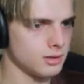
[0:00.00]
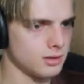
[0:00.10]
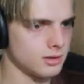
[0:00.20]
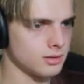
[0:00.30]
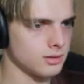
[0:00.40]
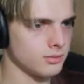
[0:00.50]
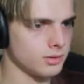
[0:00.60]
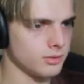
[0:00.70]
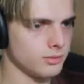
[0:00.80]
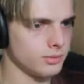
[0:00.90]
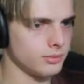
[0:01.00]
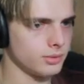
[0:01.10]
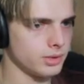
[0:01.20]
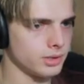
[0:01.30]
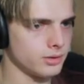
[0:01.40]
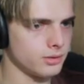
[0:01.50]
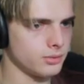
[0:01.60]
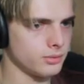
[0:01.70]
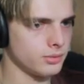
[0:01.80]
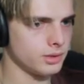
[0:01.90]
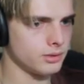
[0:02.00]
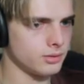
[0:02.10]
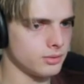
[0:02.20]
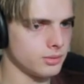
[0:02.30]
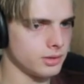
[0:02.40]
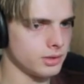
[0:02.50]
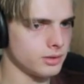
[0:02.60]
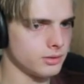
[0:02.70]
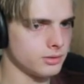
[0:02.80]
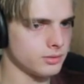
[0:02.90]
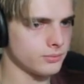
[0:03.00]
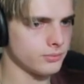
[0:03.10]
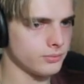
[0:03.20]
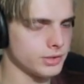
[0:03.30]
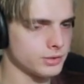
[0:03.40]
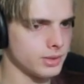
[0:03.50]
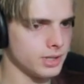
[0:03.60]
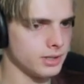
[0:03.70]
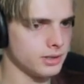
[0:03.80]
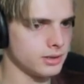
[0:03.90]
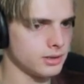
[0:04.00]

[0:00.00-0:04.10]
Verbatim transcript: Okay, where I go? Where I go? Where I go? This way.